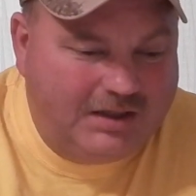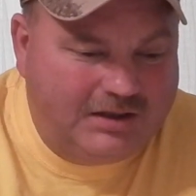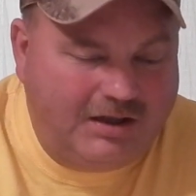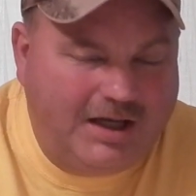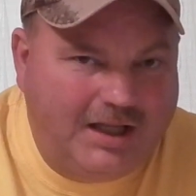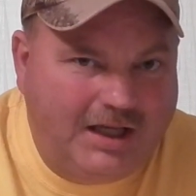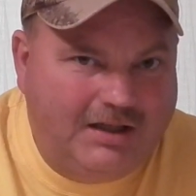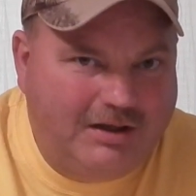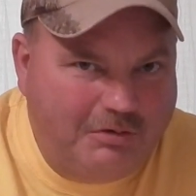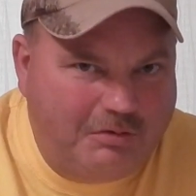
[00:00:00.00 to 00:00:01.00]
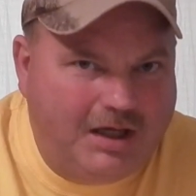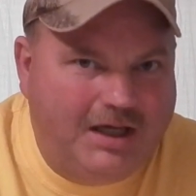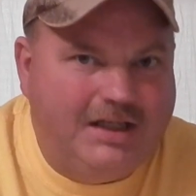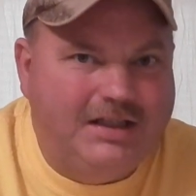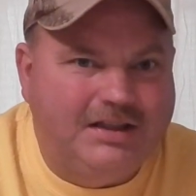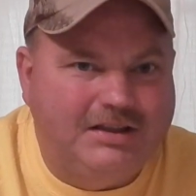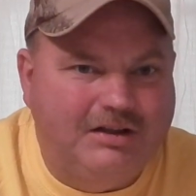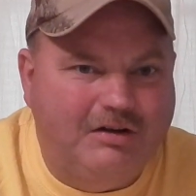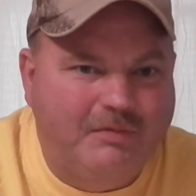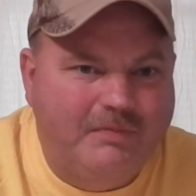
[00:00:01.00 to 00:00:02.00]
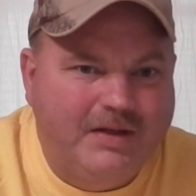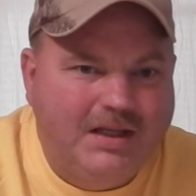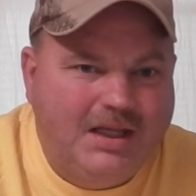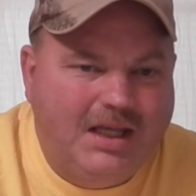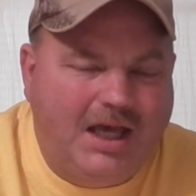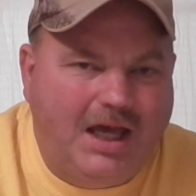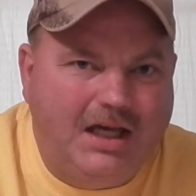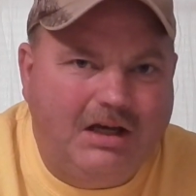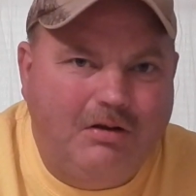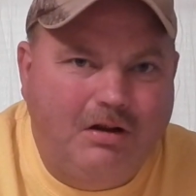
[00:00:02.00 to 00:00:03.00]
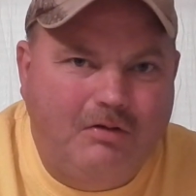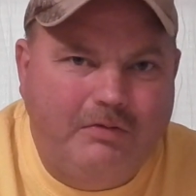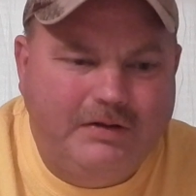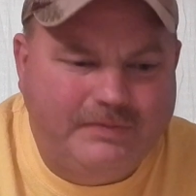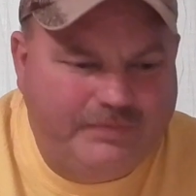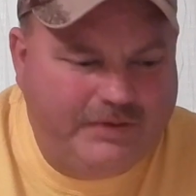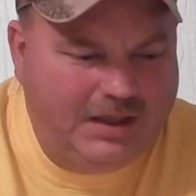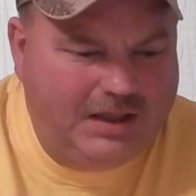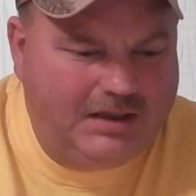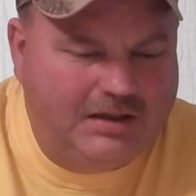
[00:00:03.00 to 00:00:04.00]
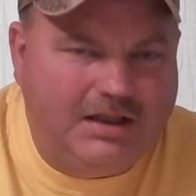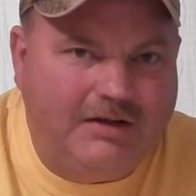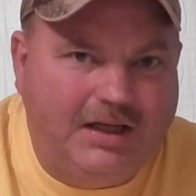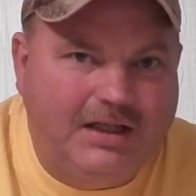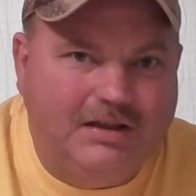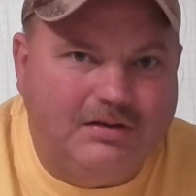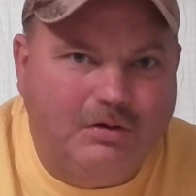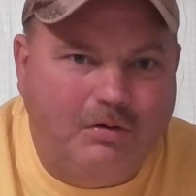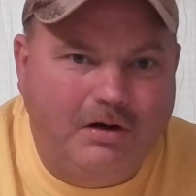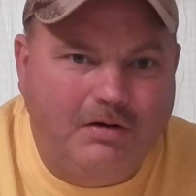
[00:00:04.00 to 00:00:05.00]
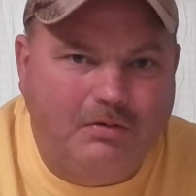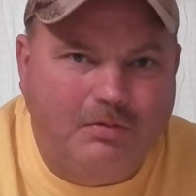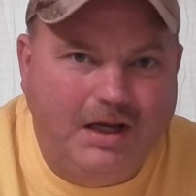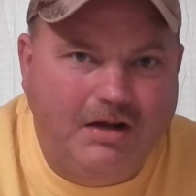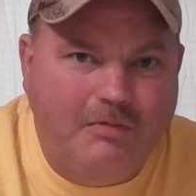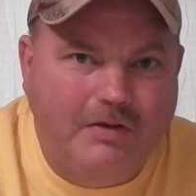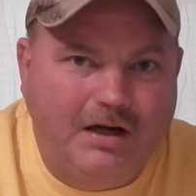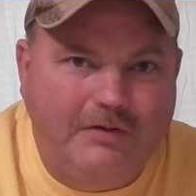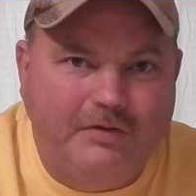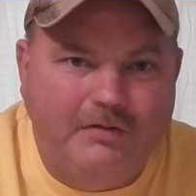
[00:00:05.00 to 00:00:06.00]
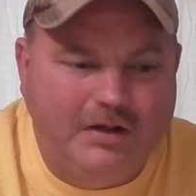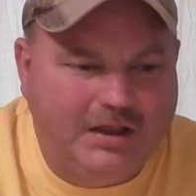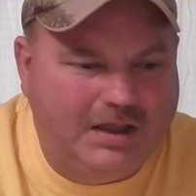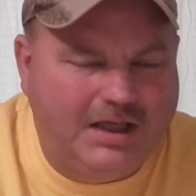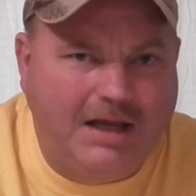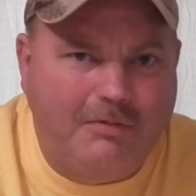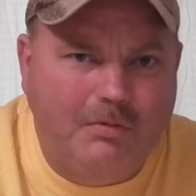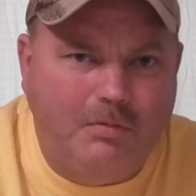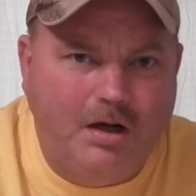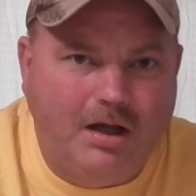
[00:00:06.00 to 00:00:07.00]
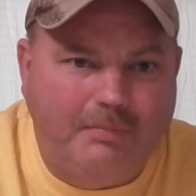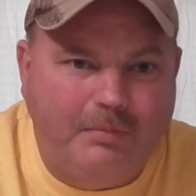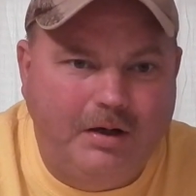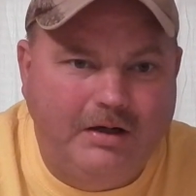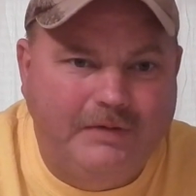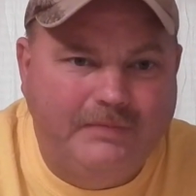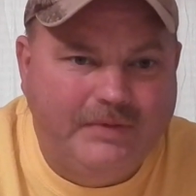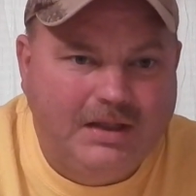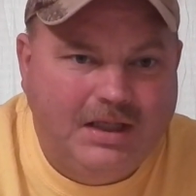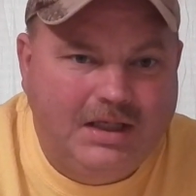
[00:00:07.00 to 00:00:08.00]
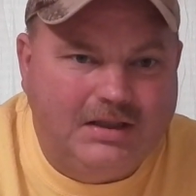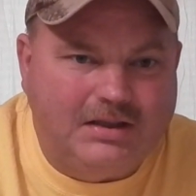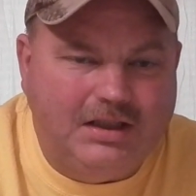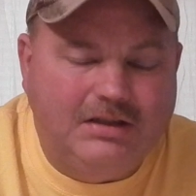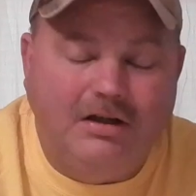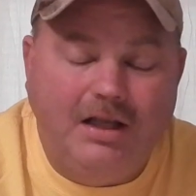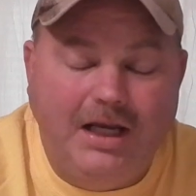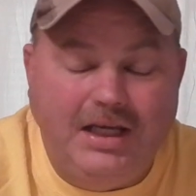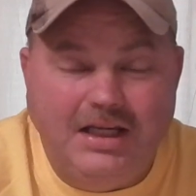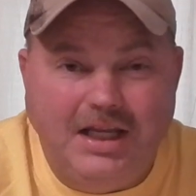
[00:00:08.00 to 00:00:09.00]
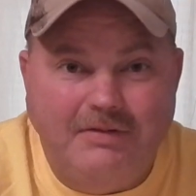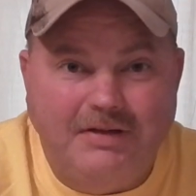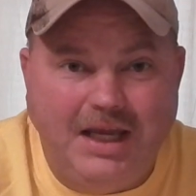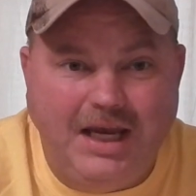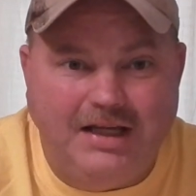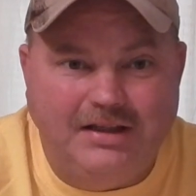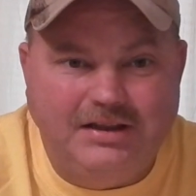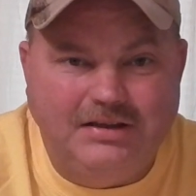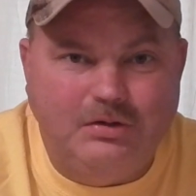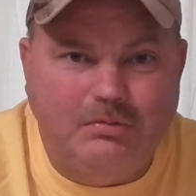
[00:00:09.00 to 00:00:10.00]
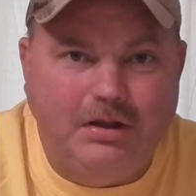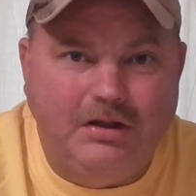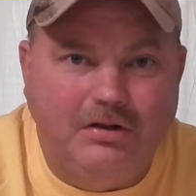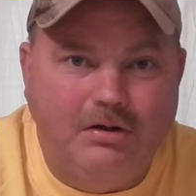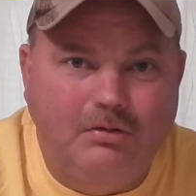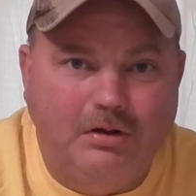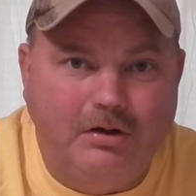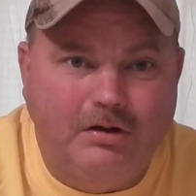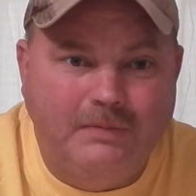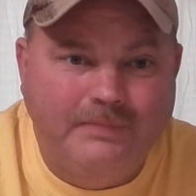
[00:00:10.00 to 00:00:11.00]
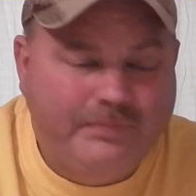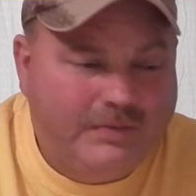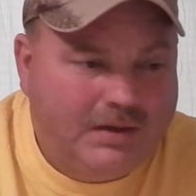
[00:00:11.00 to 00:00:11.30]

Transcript: So I like, okay. So I go over and I'm getting the story on the way over there from the 911 operator. Seems our lady name is Hannah. She's a 20-year-old girl.